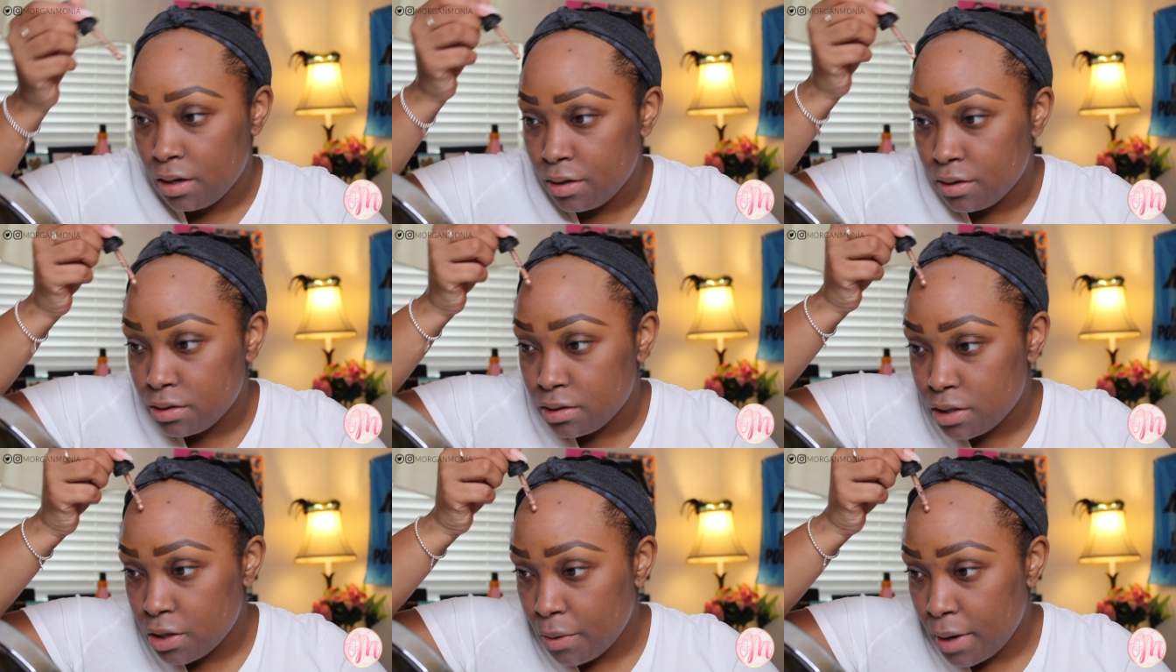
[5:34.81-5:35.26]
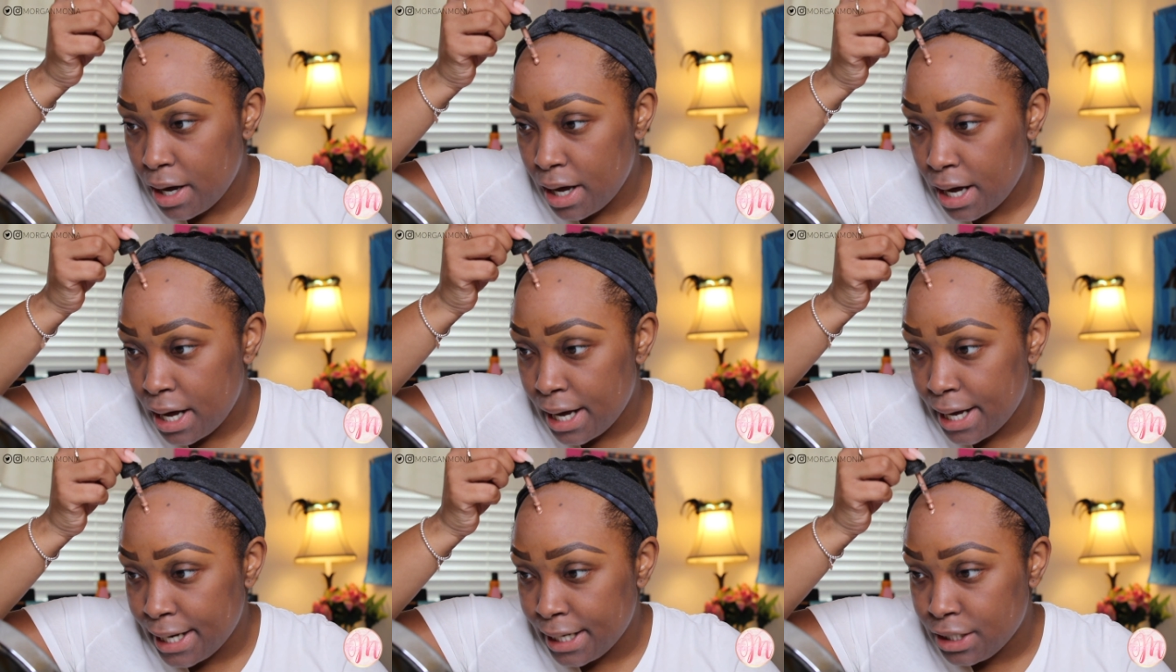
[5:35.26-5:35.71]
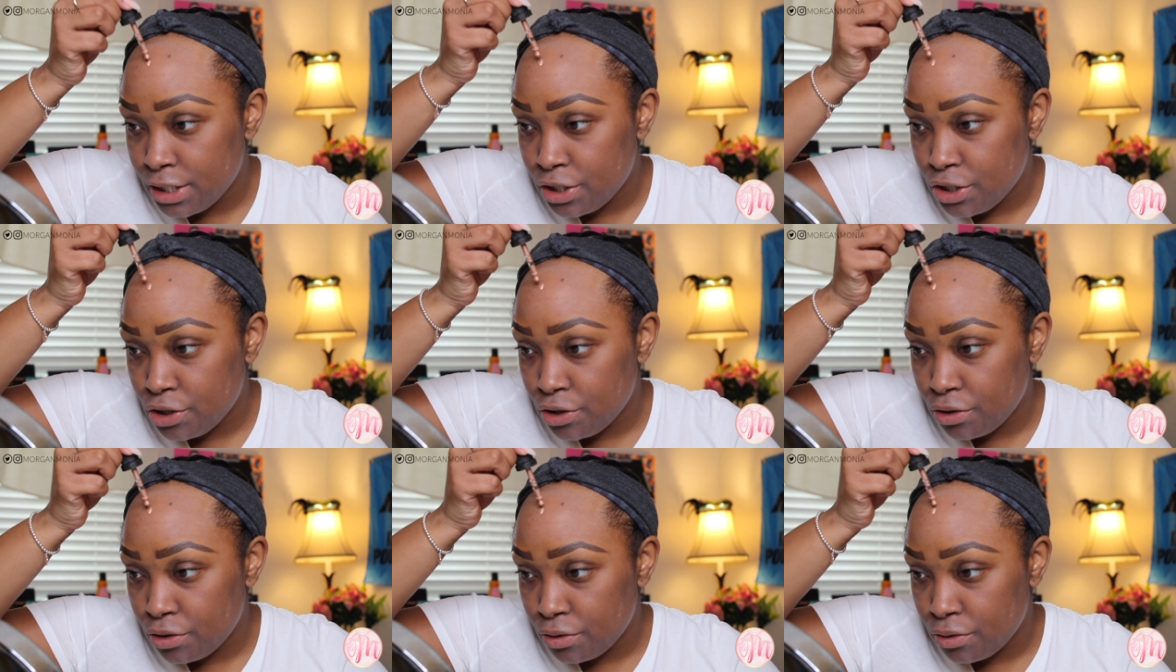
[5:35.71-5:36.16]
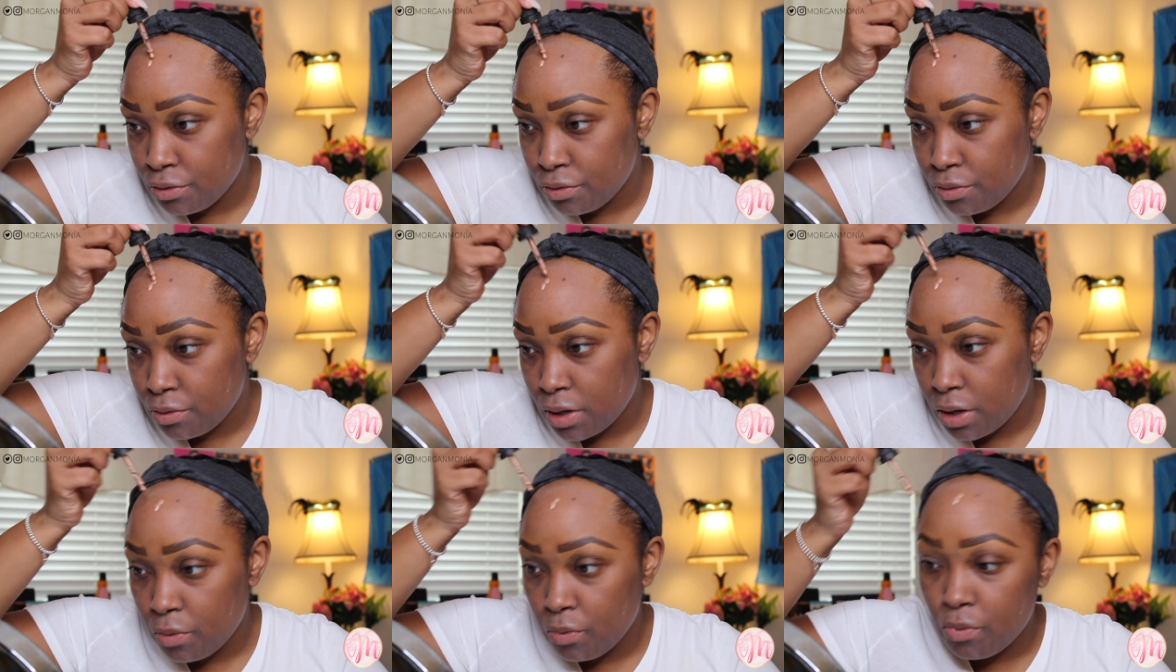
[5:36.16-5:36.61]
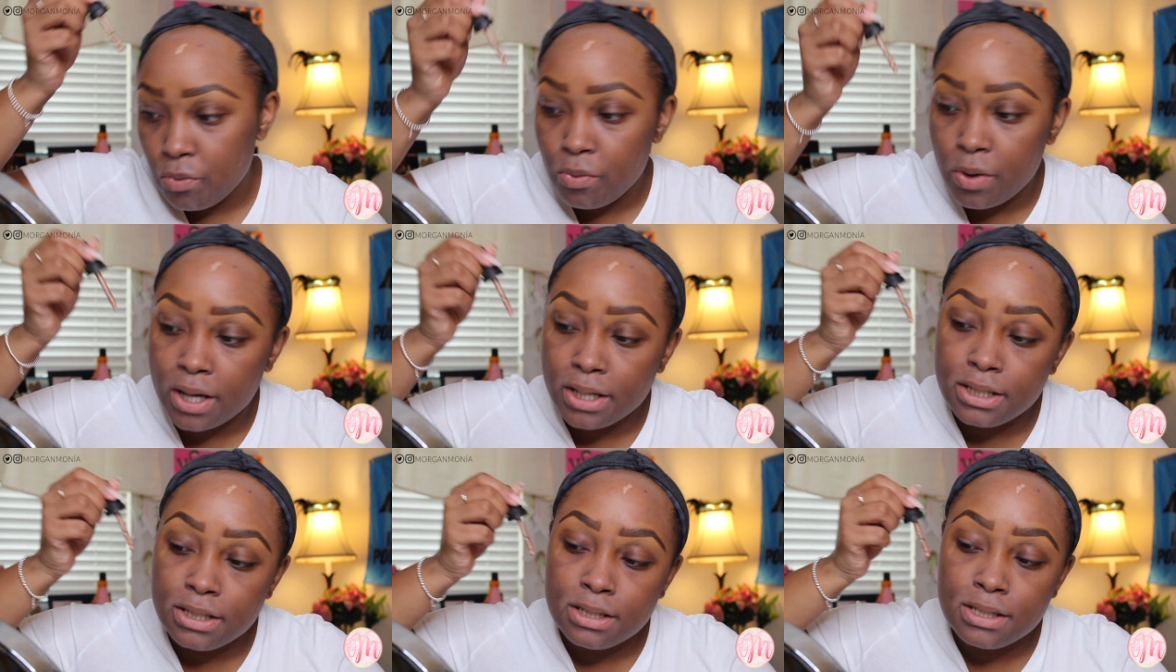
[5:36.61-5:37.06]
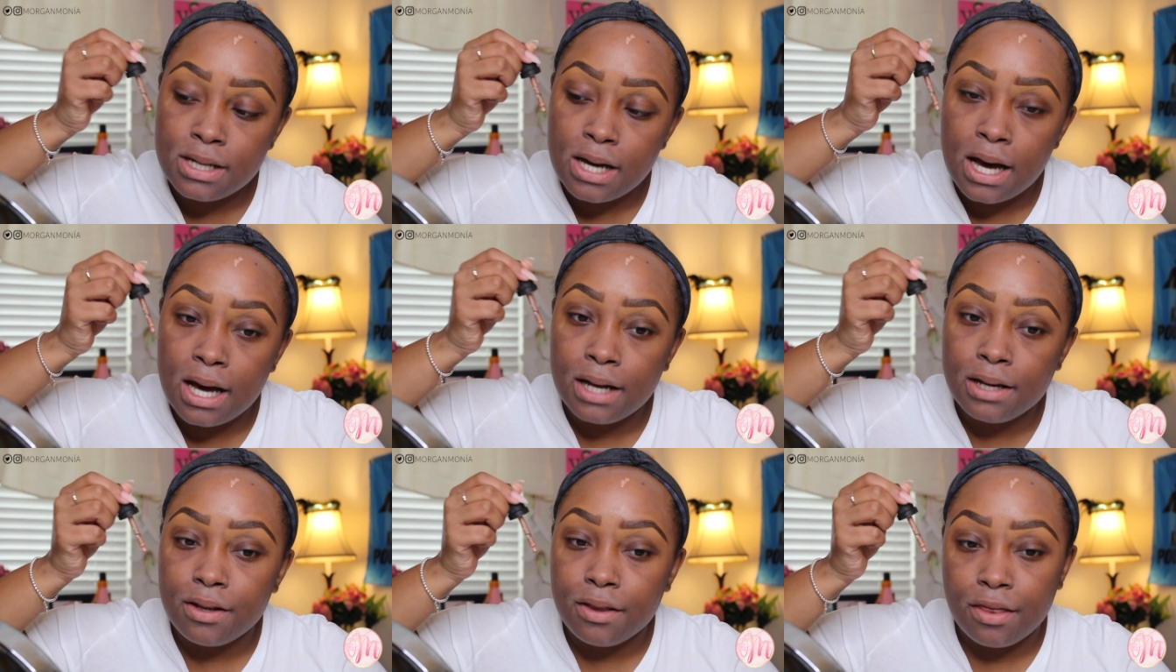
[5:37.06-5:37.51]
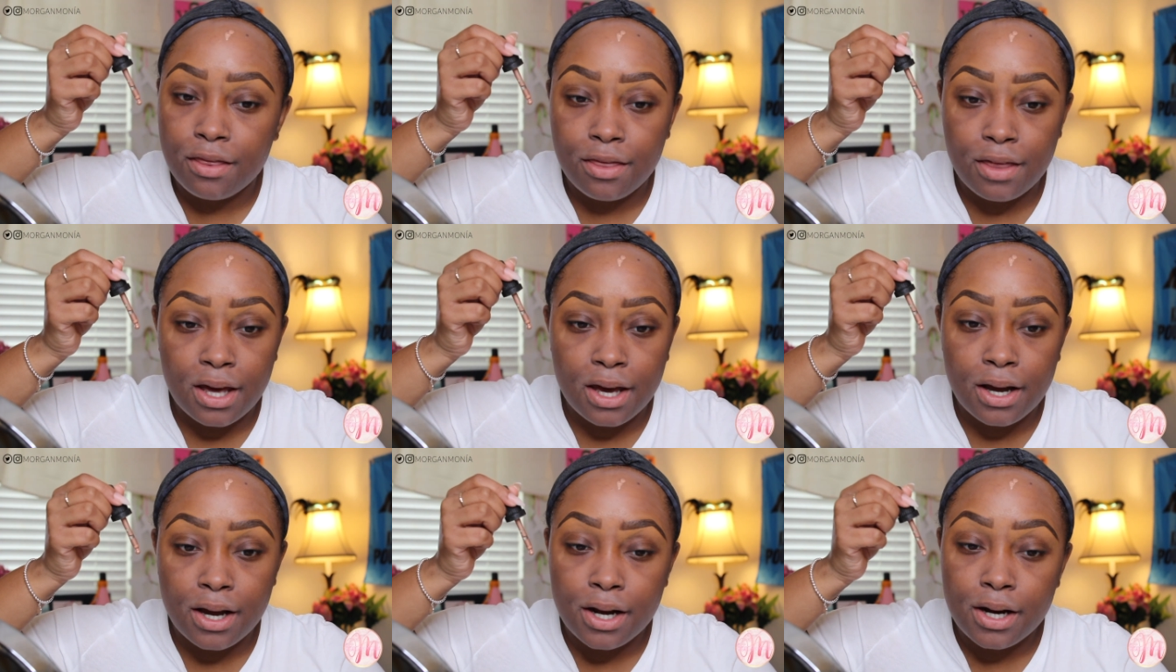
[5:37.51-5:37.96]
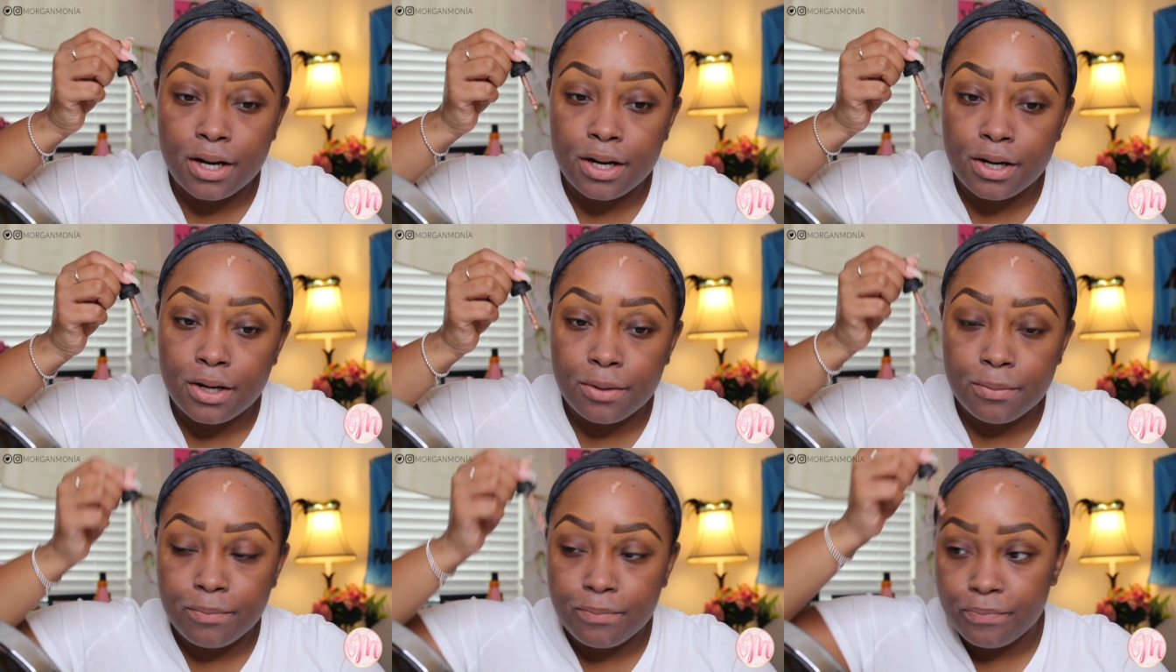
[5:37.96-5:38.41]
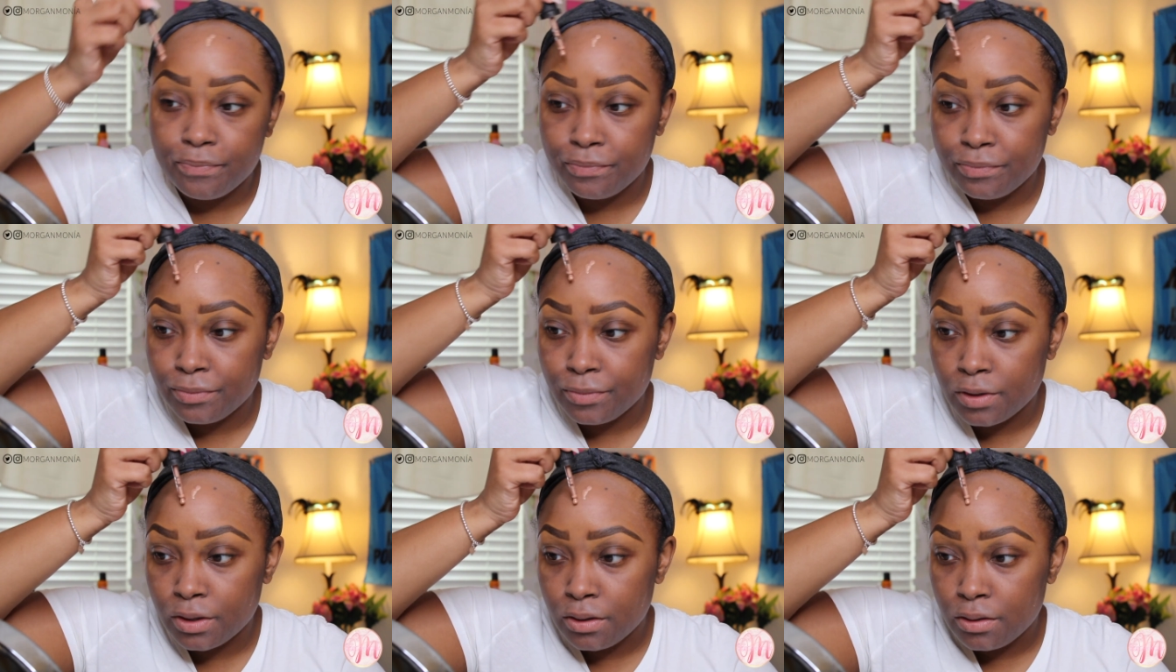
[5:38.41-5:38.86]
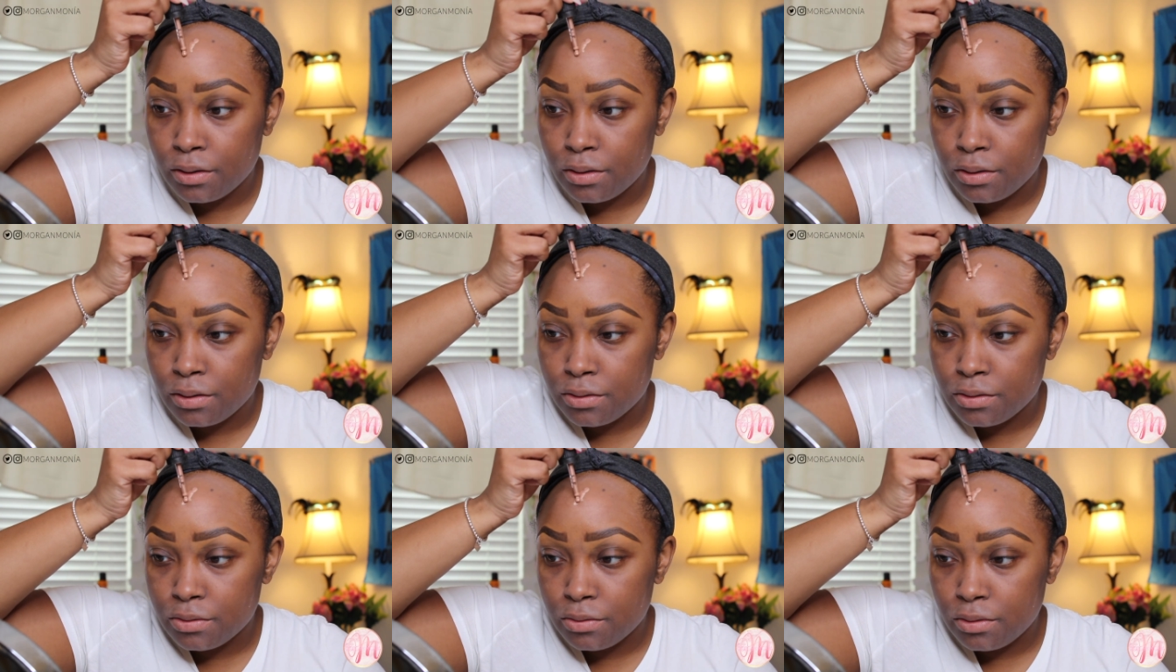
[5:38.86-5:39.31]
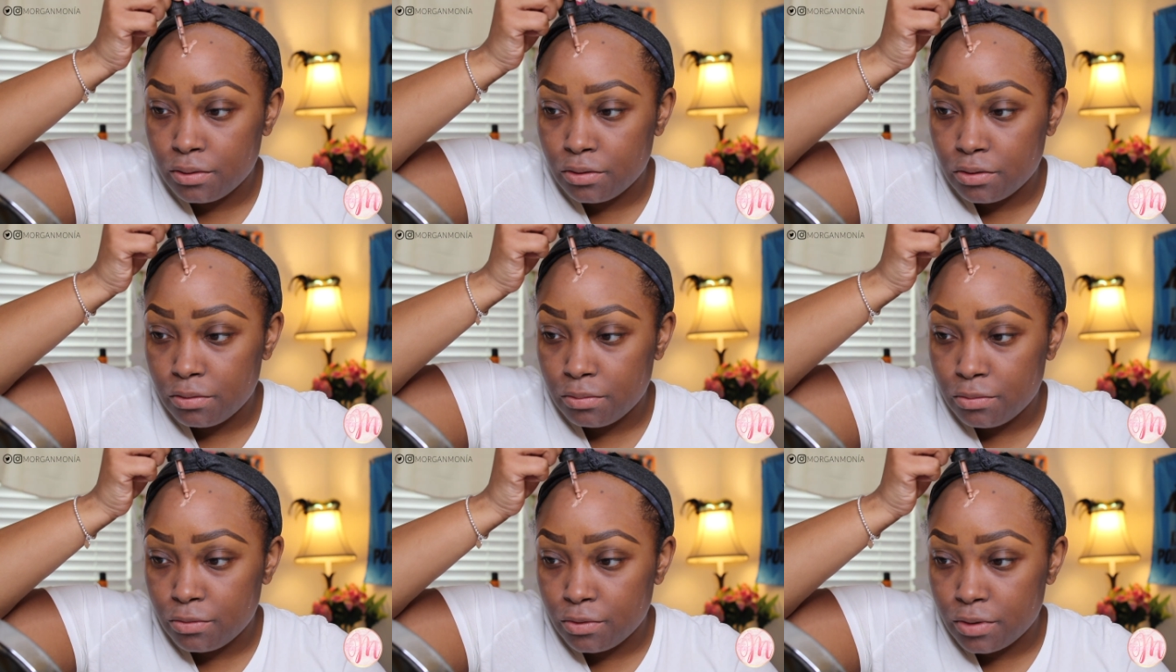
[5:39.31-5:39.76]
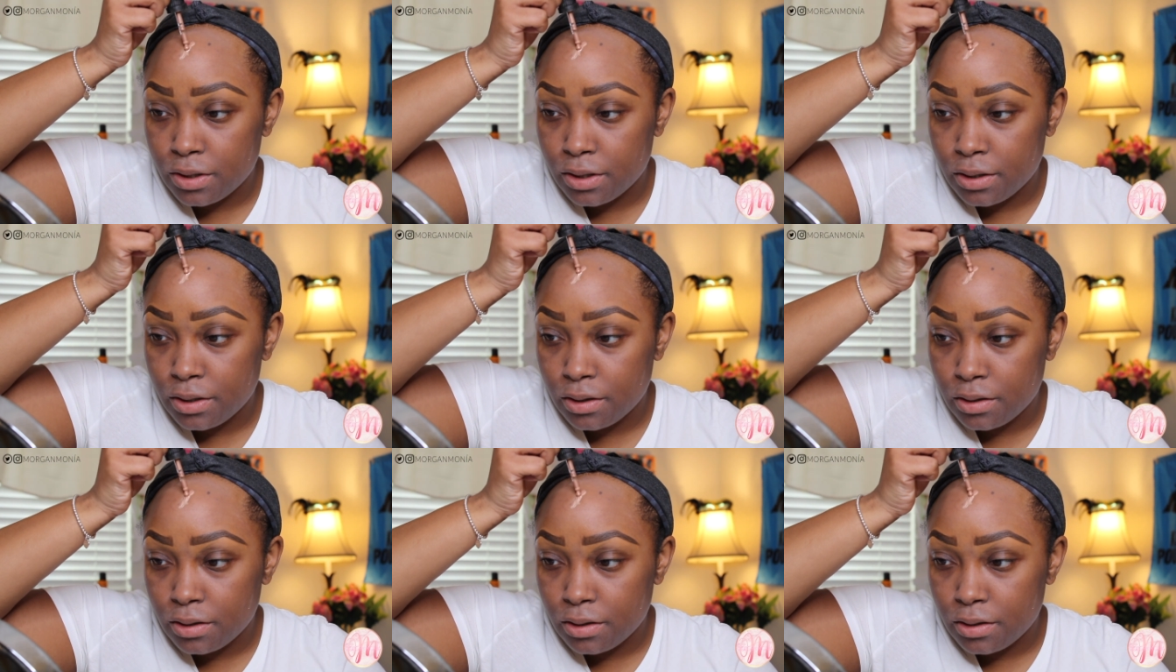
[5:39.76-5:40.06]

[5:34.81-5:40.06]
So I do one dot there. Do a little more.